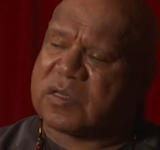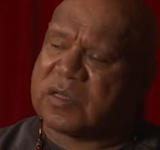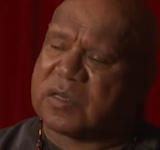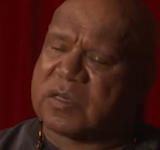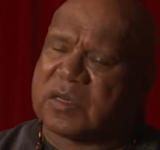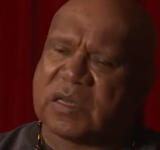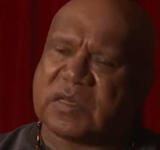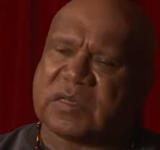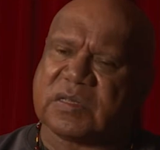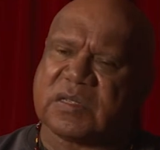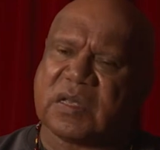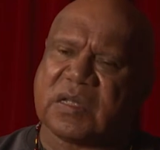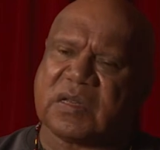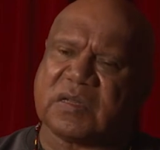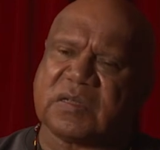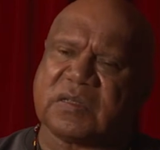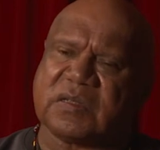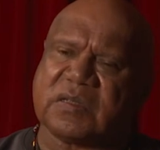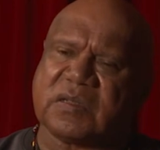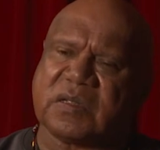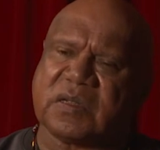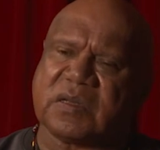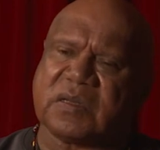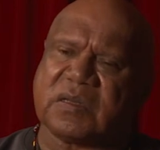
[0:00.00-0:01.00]
in that sense
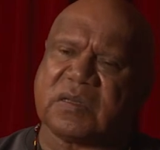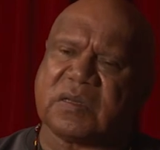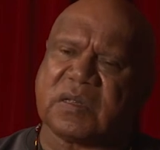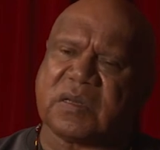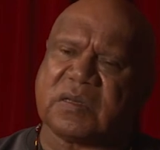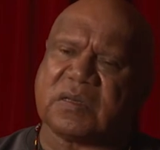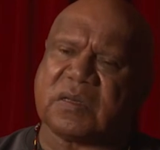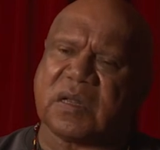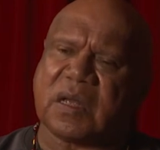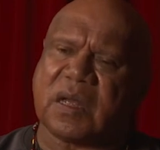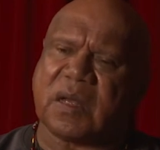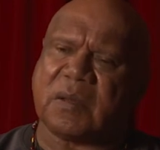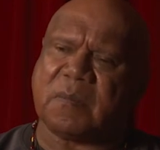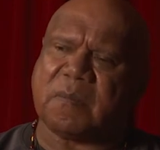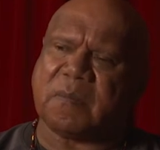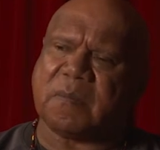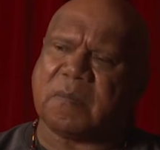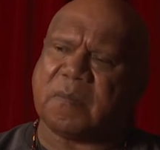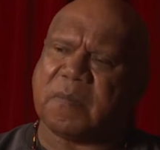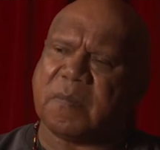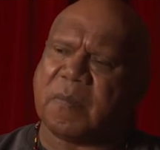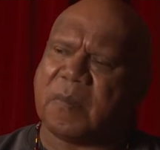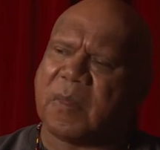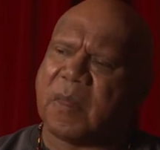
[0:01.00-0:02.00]
that
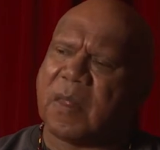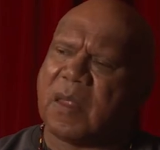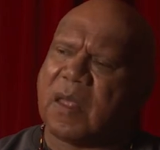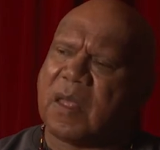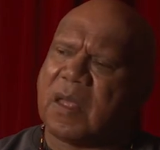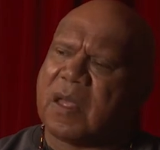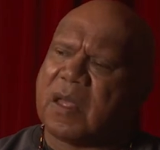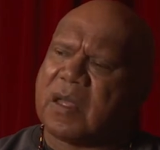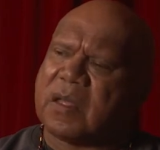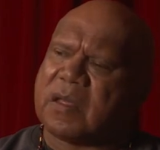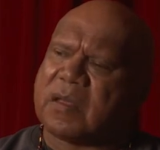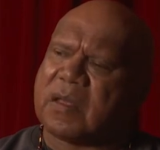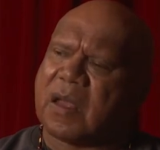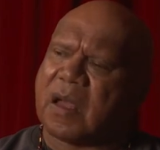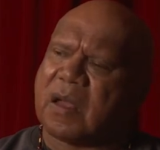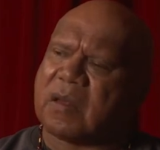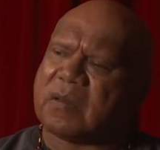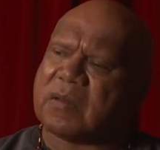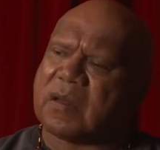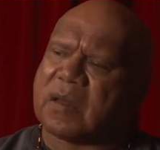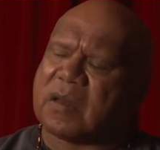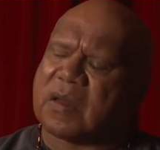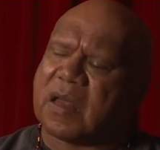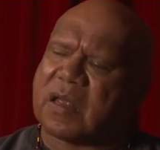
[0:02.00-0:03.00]

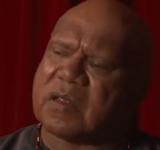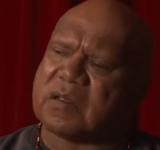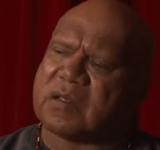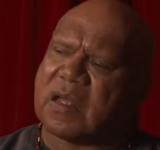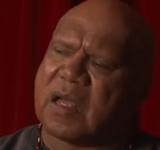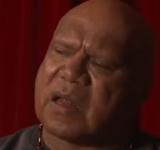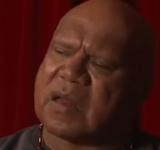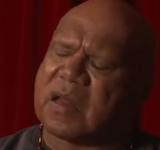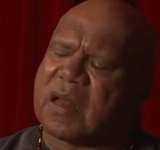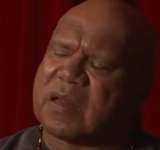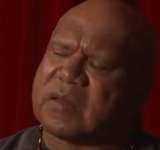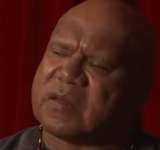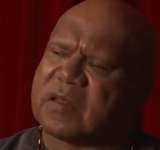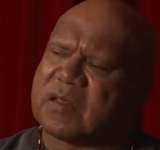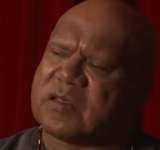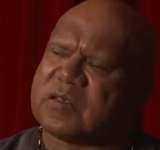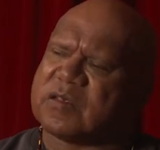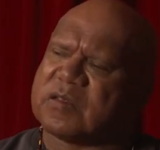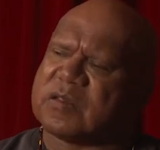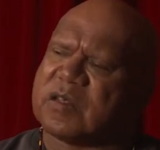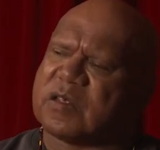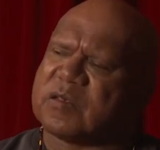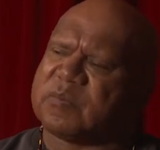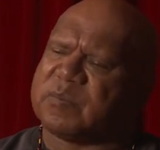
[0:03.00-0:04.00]
it has
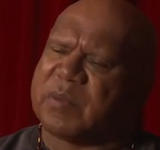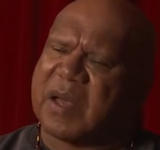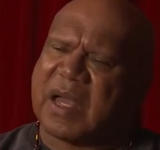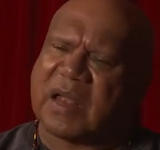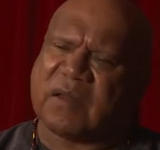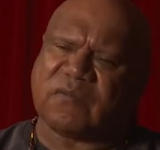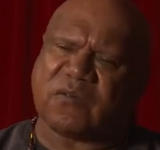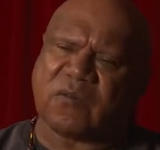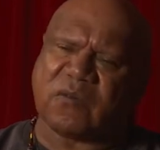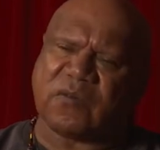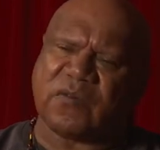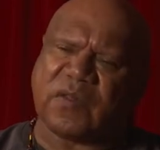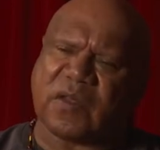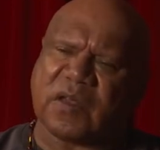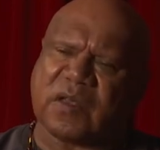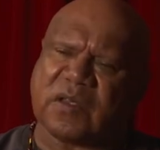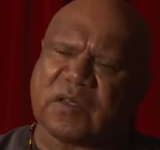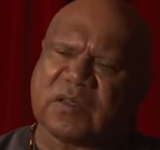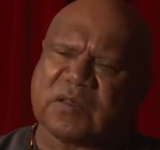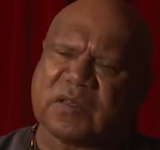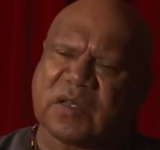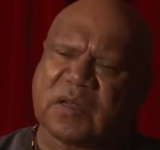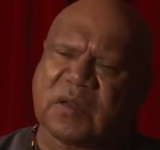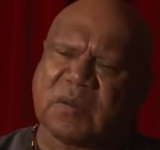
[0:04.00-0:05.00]
there's painful
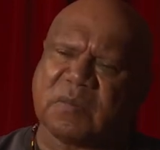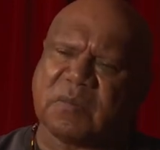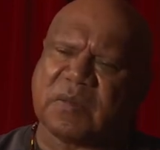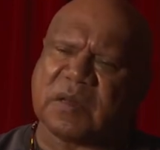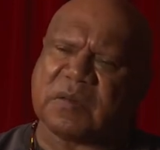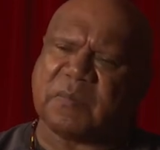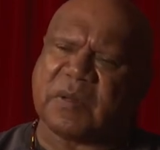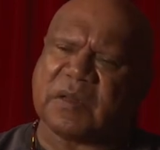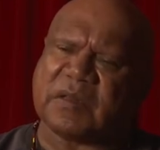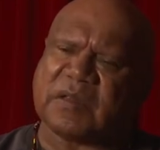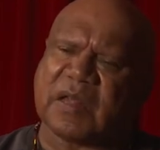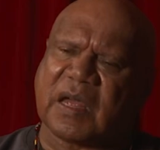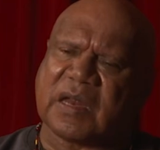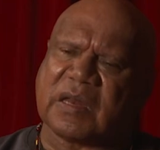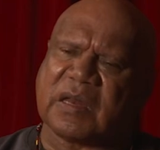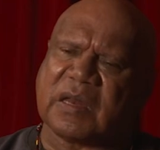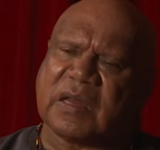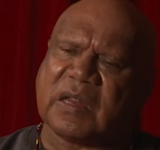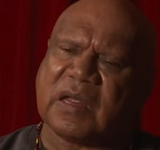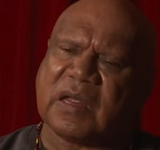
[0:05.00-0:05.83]
things, but that